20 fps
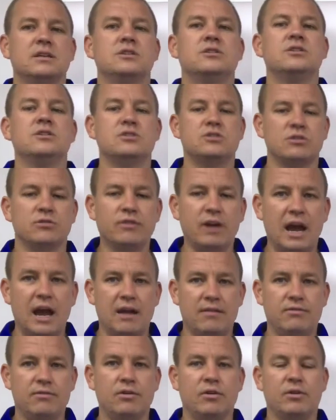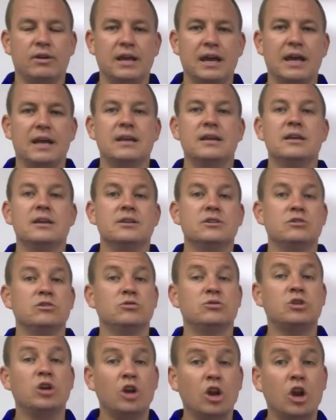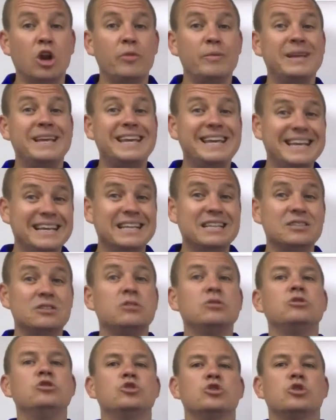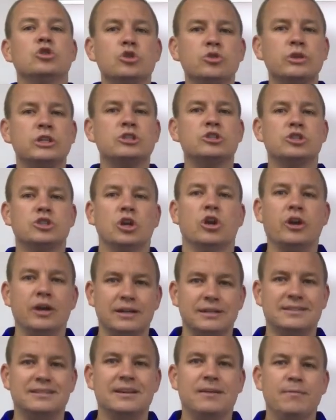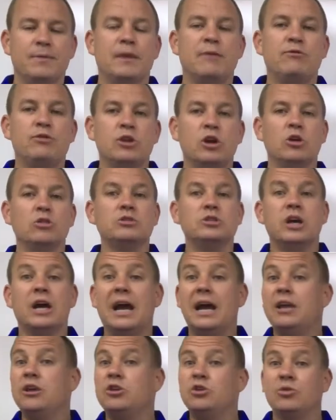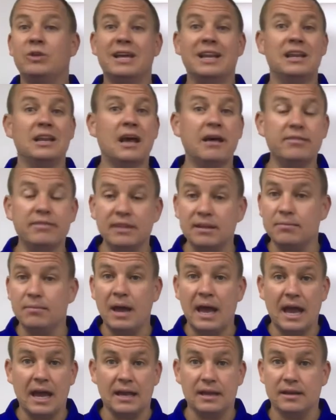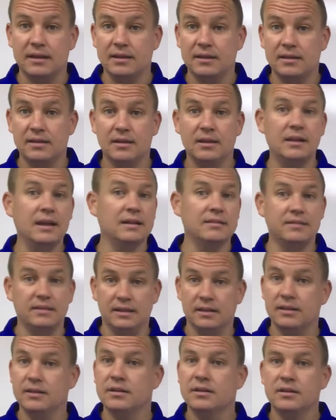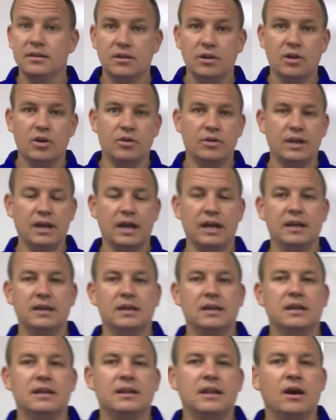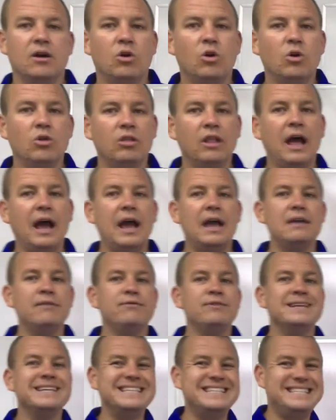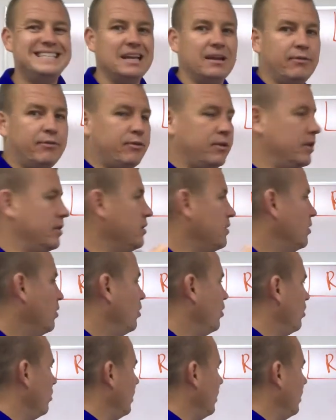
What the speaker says: to survive, okay? So term is true insurance. If you don't die, you get nothing back. Nothing, okay? Now, whole life is different. Whole